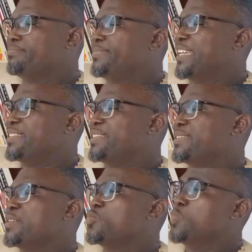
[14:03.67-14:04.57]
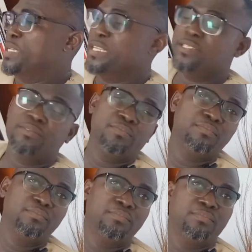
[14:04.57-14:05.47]
that is, within
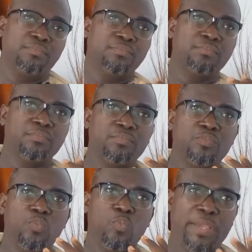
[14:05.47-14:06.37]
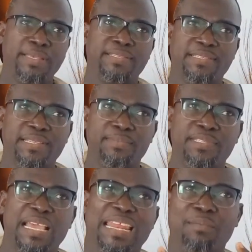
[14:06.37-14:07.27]
working
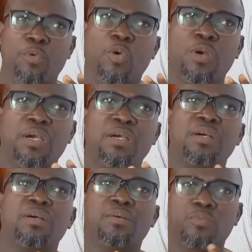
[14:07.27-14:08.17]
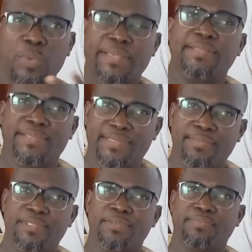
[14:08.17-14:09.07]
systems and among working
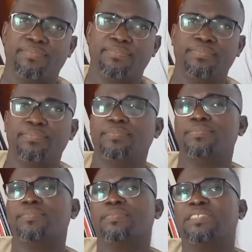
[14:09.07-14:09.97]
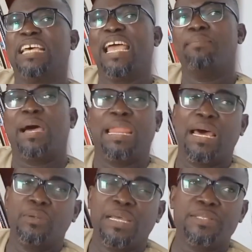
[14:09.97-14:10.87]
systems. Time
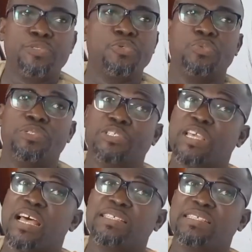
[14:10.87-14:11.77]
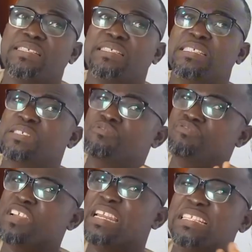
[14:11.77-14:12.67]
allowed us to discuss in
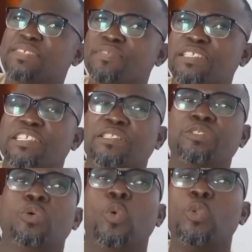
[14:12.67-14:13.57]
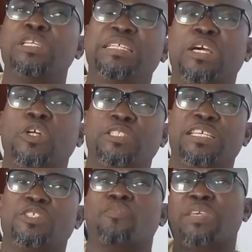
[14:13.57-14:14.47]
relative detail only the
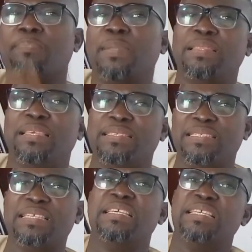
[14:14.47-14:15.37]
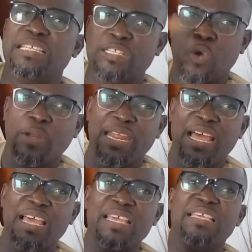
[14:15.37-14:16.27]
context of keeping things in order
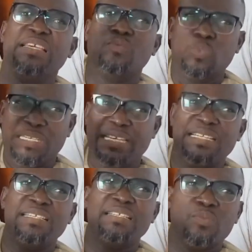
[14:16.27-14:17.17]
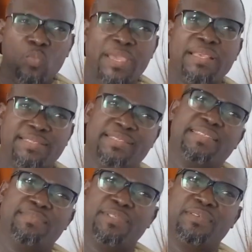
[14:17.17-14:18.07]
within working
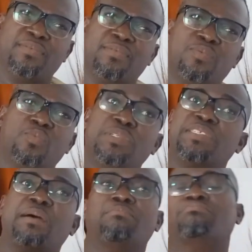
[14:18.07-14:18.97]
systems, with some